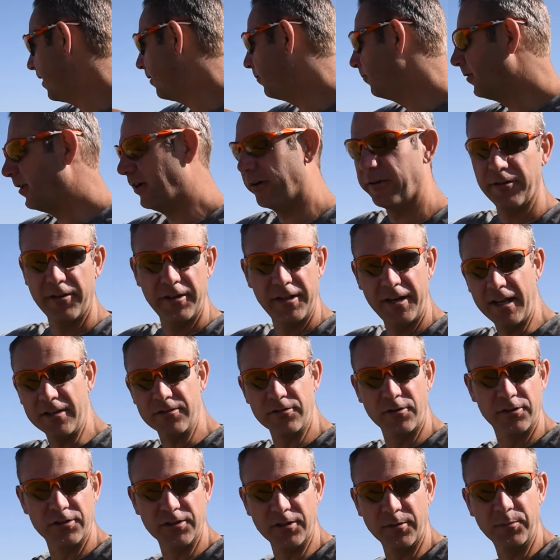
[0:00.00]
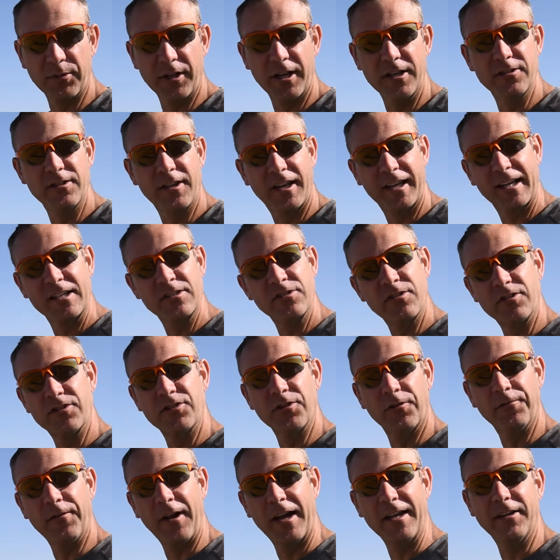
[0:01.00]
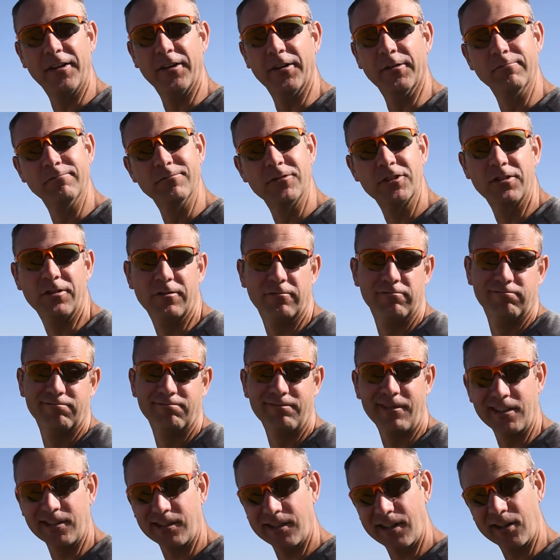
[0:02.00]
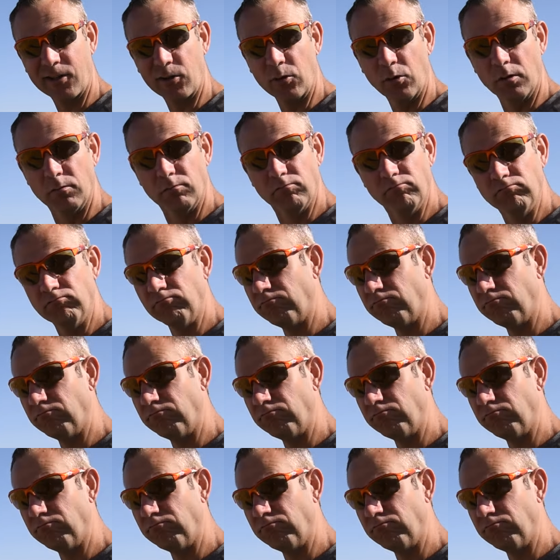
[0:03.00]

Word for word: down there in the desert someplace, and I guess they're still finding it. So that's kind of cool.